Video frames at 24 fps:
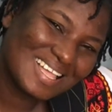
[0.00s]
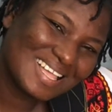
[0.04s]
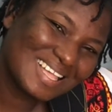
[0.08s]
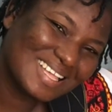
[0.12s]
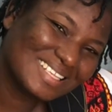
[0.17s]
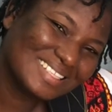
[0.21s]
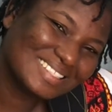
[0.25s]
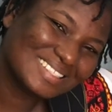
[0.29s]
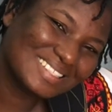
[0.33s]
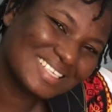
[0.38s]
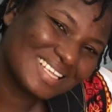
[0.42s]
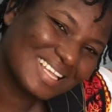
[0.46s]

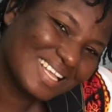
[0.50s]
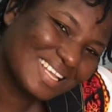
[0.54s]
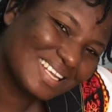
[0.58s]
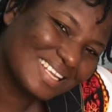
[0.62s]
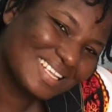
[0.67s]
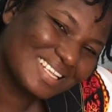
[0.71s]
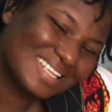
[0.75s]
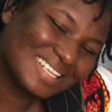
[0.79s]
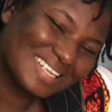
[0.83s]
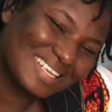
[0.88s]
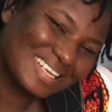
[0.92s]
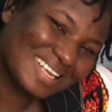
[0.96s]

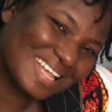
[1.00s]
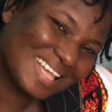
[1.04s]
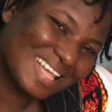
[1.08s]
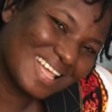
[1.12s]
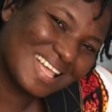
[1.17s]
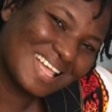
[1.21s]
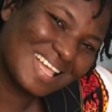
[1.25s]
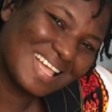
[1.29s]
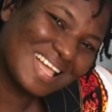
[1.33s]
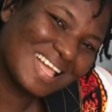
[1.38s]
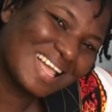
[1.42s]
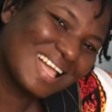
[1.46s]

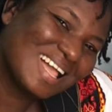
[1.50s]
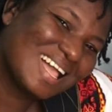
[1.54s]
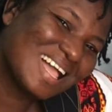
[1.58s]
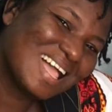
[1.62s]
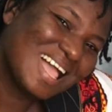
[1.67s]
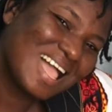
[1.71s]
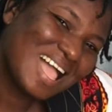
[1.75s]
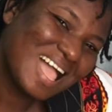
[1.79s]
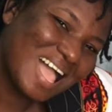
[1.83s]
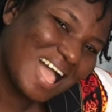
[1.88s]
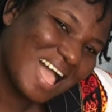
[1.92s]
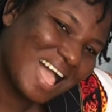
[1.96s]
Angelina,
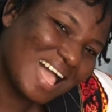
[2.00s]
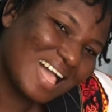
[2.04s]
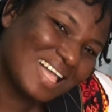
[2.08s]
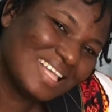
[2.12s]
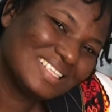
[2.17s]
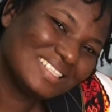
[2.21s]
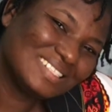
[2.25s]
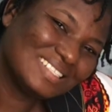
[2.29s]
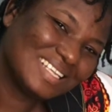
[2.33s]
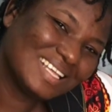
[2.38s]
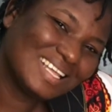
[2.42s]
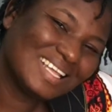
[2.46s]

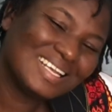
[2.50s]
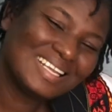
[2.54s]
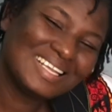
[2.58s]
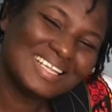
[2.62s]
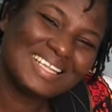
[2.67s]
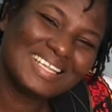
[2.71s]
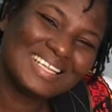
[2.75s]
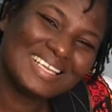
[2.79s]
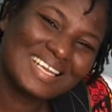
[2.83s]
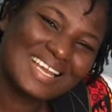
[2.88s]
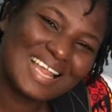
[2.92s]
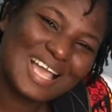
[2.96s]

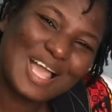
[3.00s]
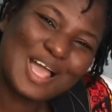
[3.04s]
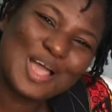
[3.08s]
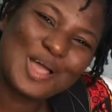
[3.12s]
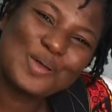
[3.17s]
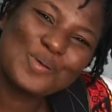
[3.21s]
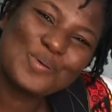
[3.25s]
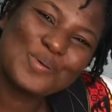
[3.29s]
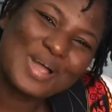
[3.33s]
Angelina,